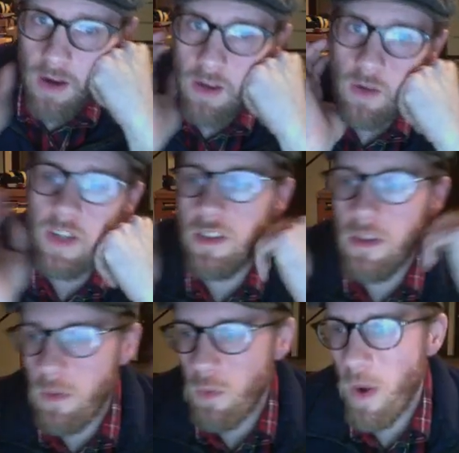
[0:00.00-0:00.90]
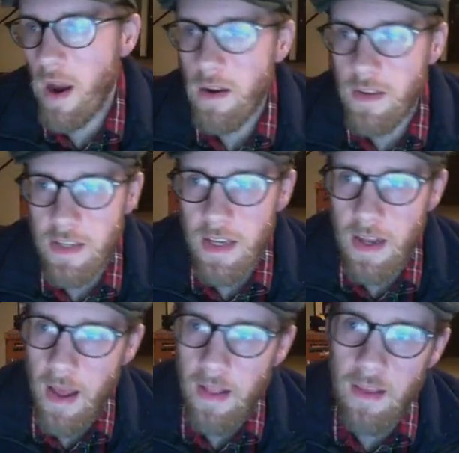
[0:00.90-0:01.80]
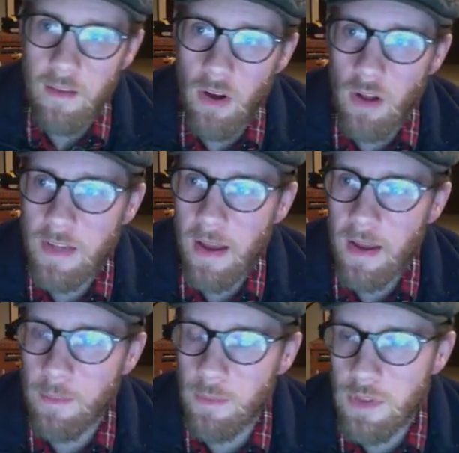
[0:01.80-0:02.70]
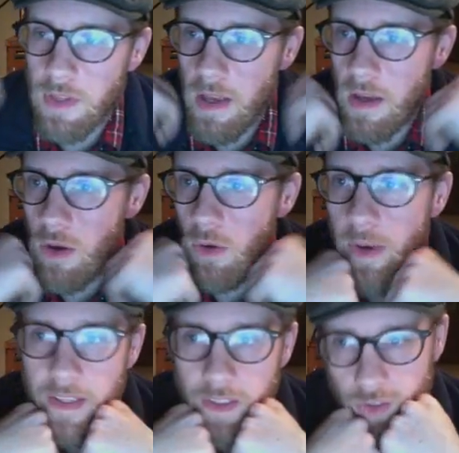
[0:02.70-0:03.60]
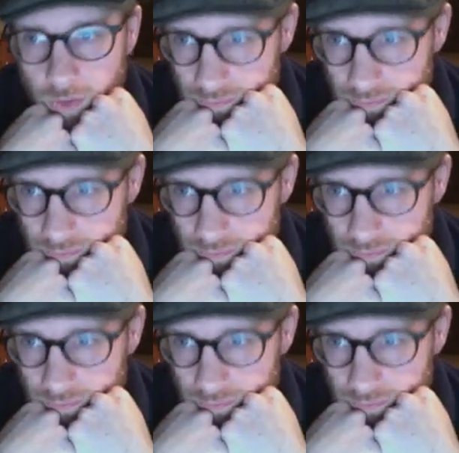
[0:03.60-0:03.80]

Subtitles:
Good question. Where does DNA live at all times? Always.